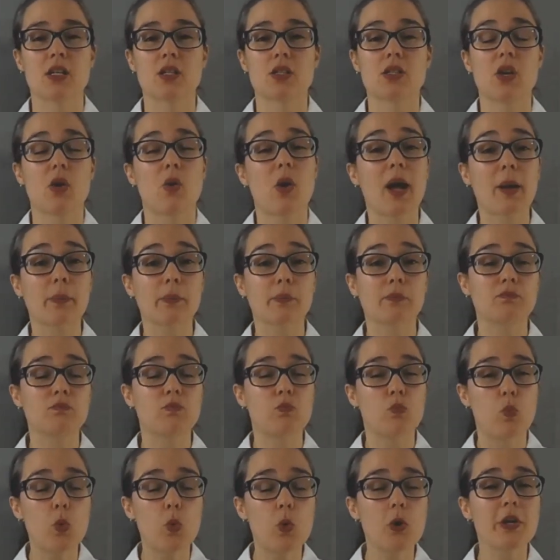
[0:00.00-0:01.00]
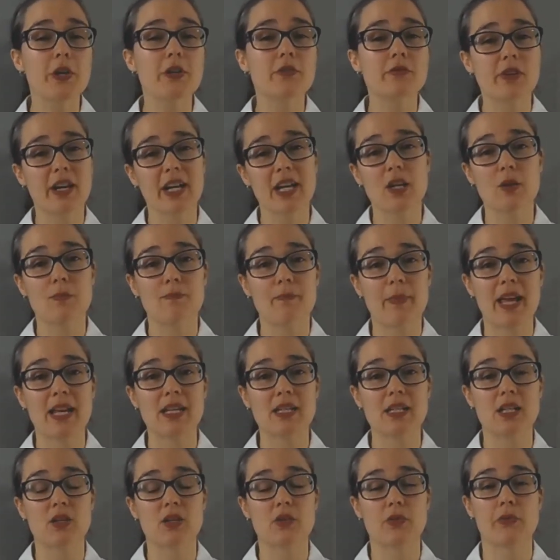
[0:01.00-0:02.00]
so I wouldn't
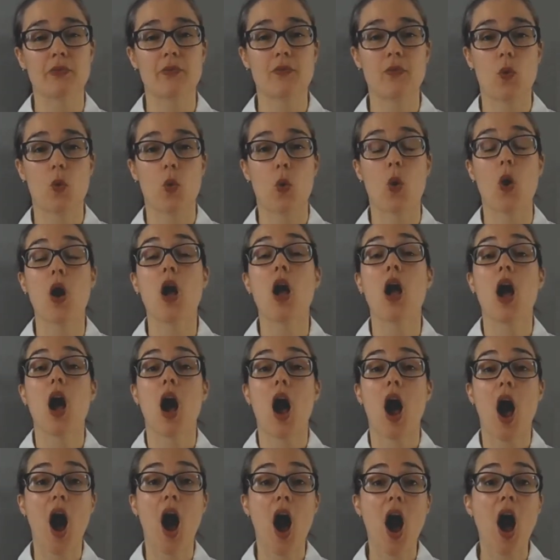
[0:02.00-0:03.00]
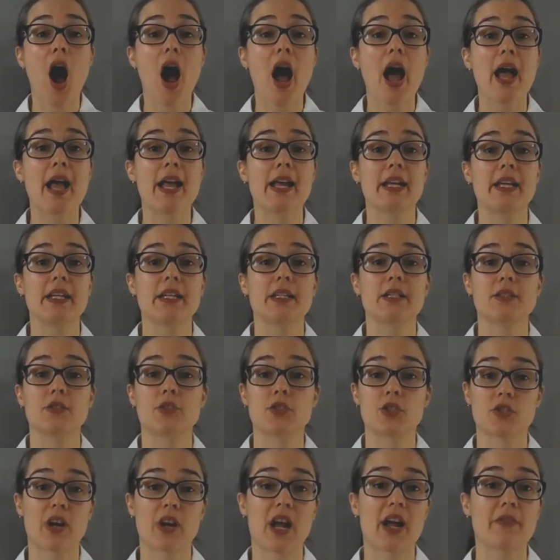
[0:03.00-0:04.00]
recommend it for high
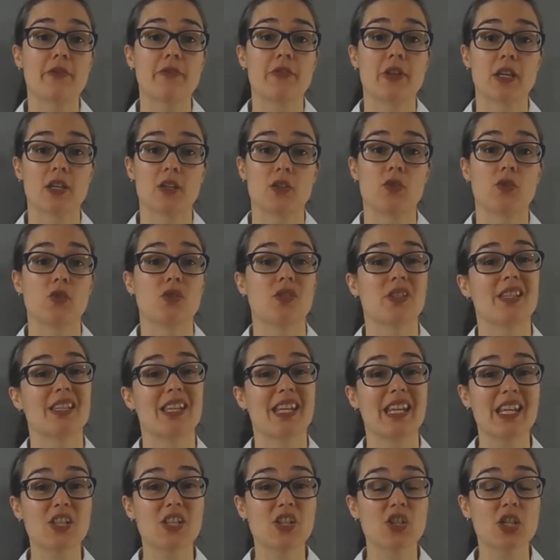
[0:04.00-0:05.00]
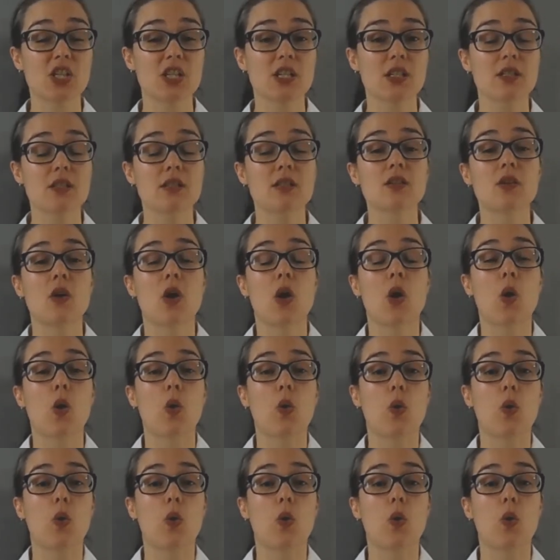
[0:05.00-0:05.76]
traffic use kitchens